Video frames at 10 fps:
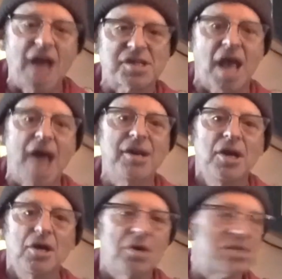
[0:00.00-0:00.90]
of you guys
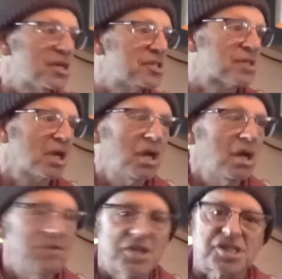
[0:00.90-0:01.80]
had, which is
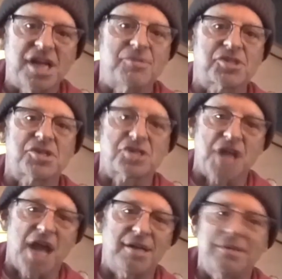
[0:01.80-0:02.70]
this team is the
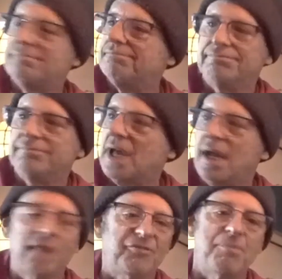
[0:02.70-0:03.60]
shit.
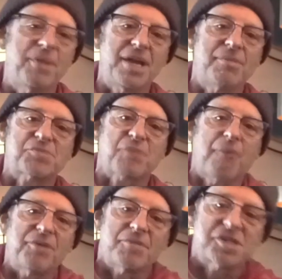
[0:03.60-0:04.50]
If you beat them, it's
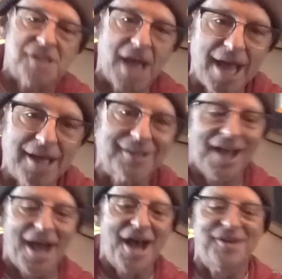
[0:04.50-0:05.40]
probably a
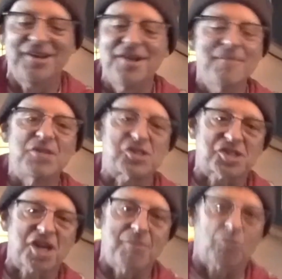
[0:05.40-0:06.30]
mistake. And
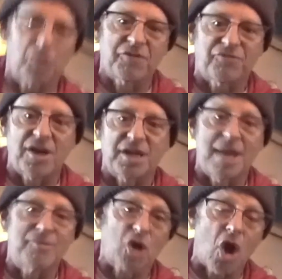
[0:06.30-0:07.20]
this is going to be a really
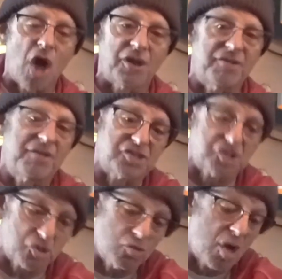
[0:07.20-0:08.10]
fun game to call, even
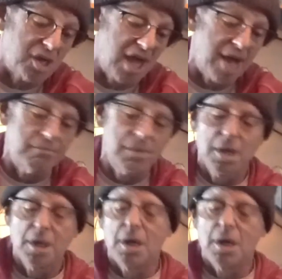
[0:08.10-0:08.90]
if it's a 2 1 game.